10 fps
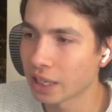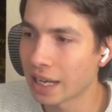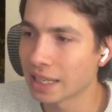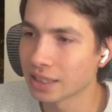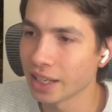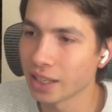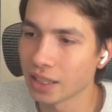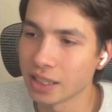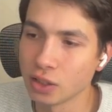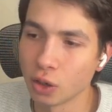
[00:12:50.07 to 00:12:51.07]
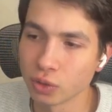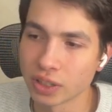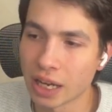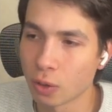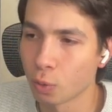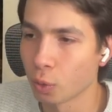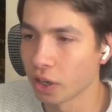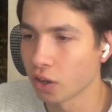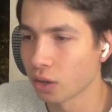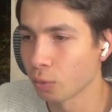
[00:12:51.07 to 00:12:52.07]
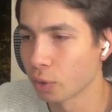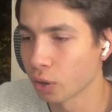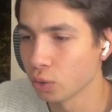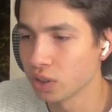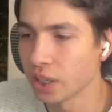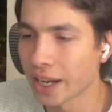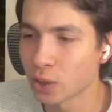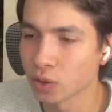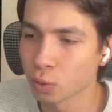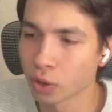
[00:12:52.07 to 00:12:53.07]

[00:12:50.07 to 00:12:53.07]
and he knows now where goes the headers,